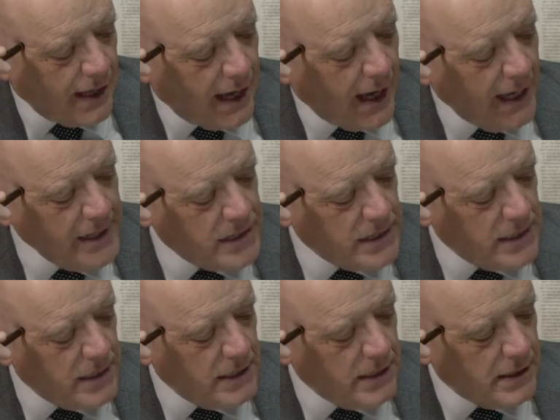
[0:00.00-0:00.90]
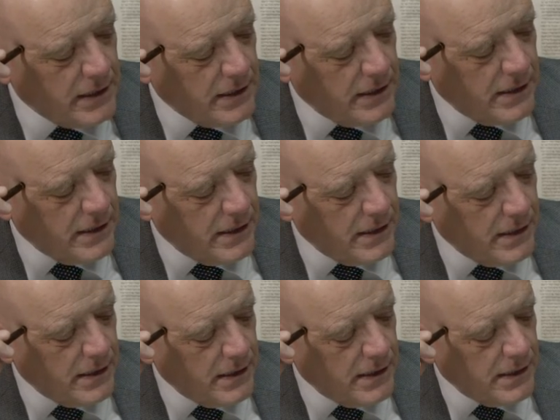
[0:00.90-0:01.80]
I think
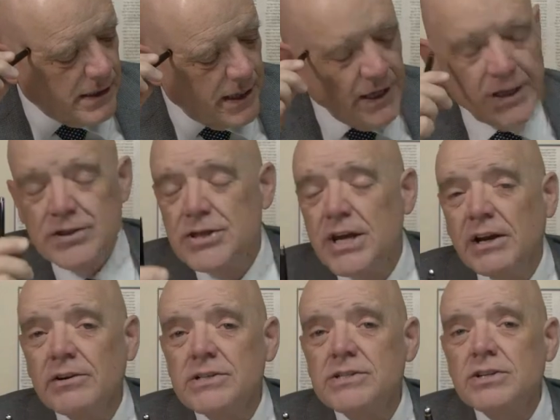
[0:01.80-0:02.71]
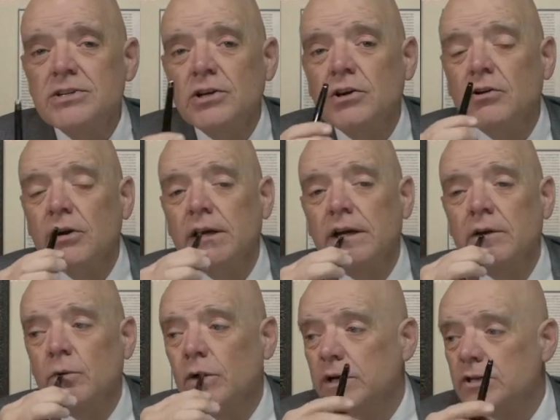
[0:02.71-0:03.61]
there is a degree
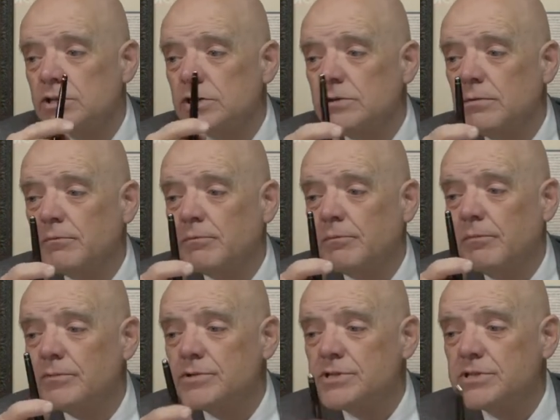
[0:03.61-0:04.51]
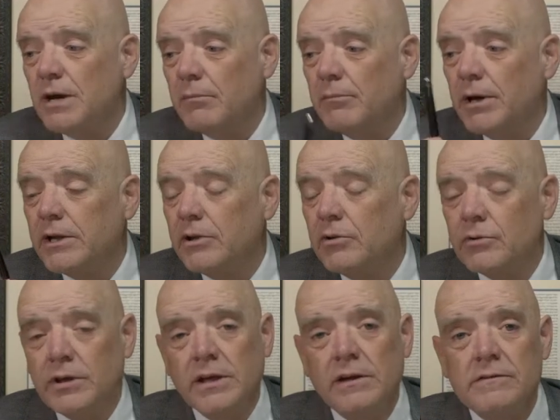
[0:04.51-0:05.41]
in which somebody who
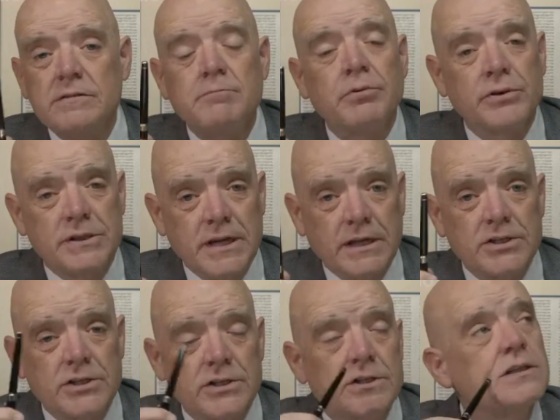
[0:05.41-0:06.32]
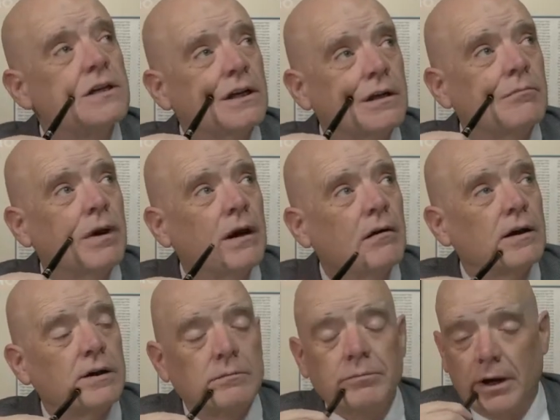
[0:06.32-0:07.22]
gives predictions in
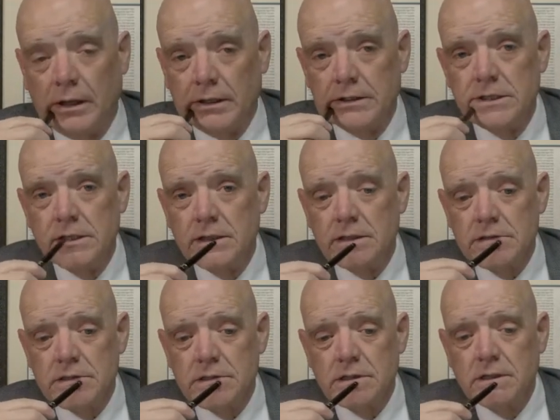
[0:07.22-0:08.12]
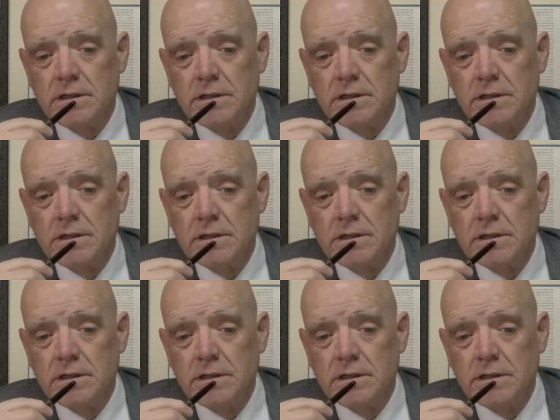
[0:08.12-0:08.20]
American politics